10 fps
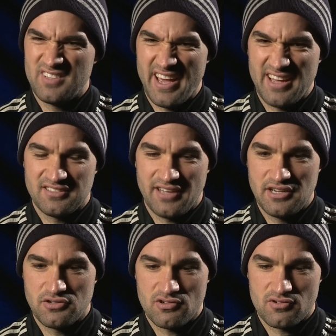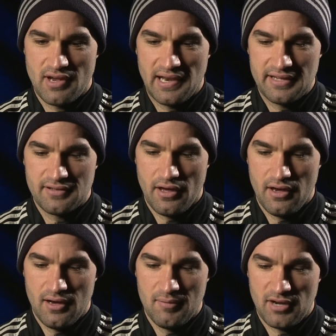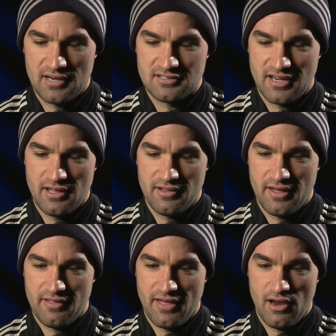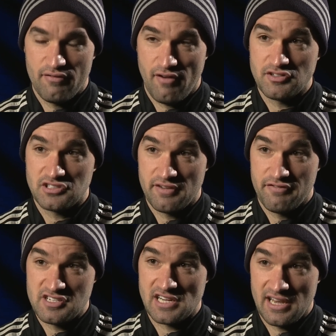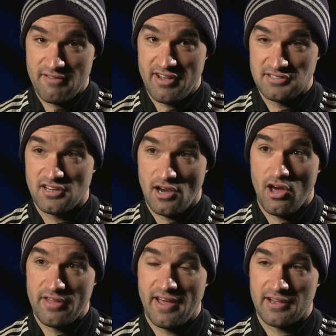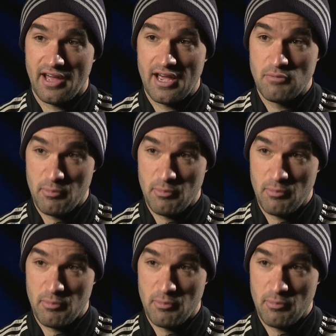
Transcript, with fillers: Yeah, it's dangerous, really. Like I say, they'll have obviously physically invested a lot in that game.